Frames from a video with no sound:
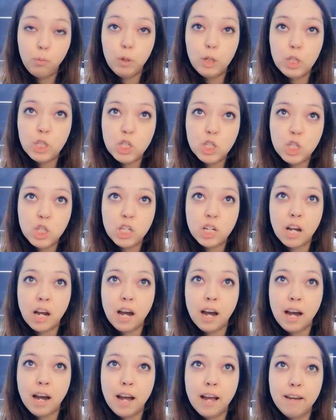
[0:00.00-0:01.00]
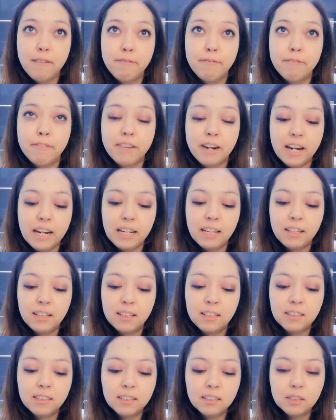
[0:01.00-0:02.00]
which I
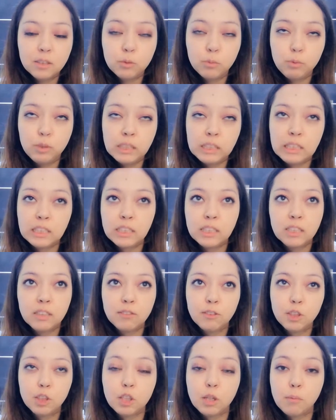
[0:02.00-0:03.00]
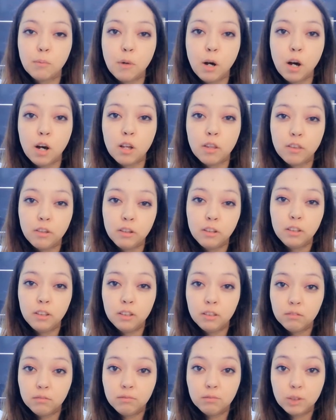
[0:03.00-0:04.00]
frankened with some
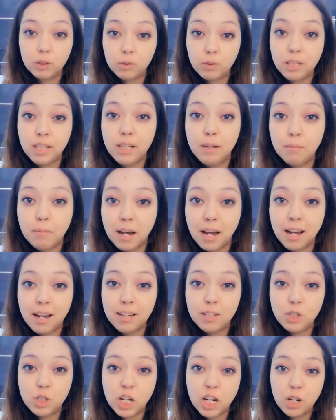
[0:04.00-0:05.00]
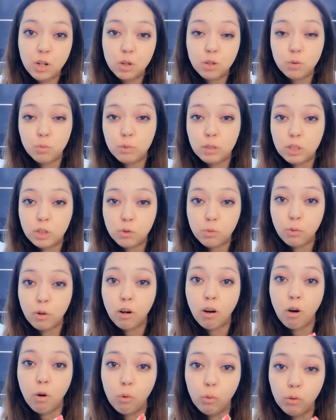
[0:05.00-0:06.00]
other cream eyeshadows which were
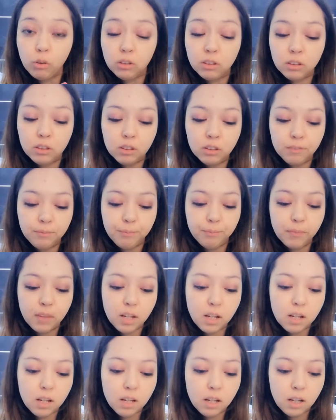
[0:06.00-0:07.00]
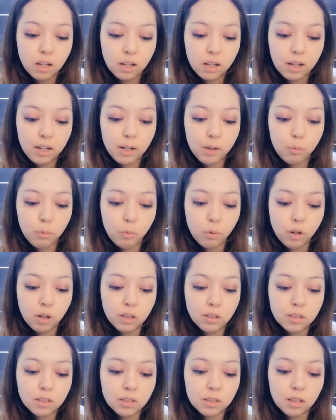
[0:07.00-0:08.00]
older. It
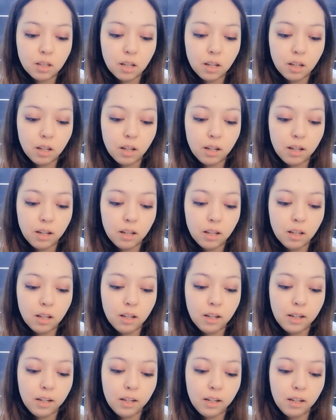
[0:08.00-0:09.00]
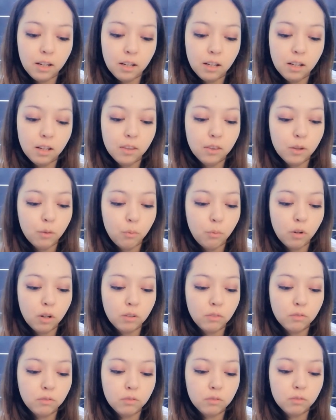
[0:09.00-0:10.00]
was the
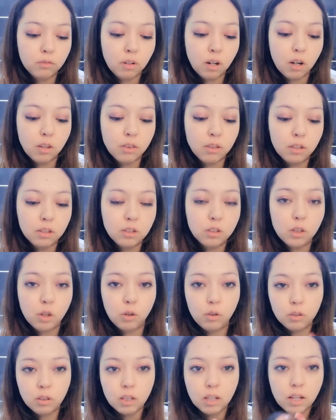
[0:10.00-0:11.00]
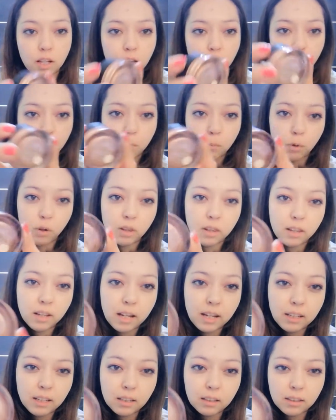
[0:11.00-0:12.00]
one undertone was
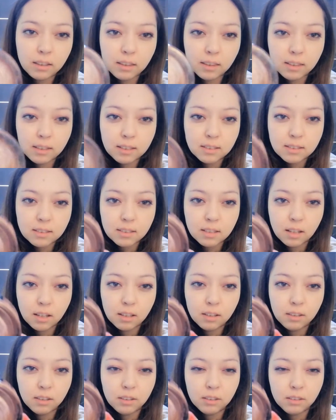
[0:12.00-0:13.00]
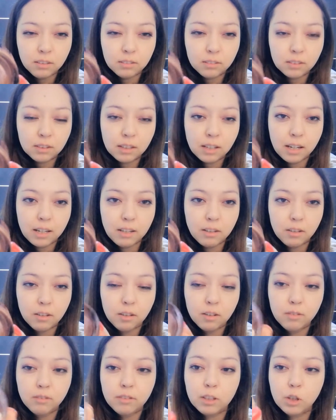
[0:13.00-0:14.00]
like this color, kind
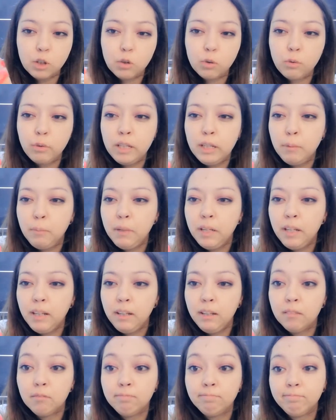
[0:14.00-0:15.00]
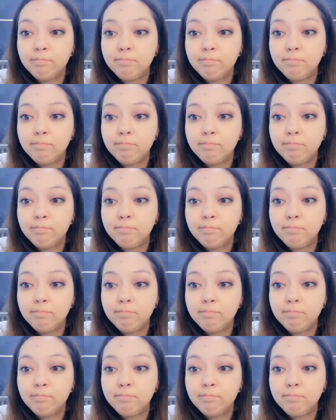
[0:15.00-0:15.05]
of a creamy